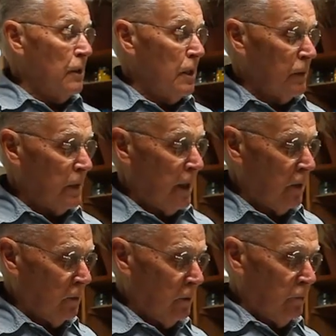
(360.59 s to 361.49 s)
years
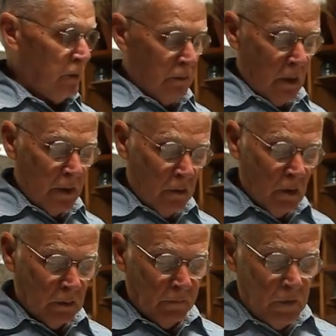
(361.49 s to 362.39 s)
now, which I
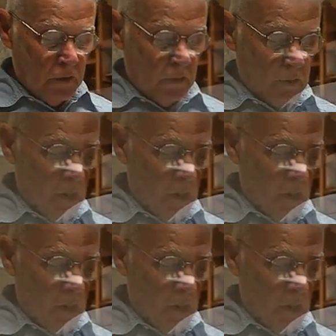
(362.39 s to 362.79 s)
call divisions.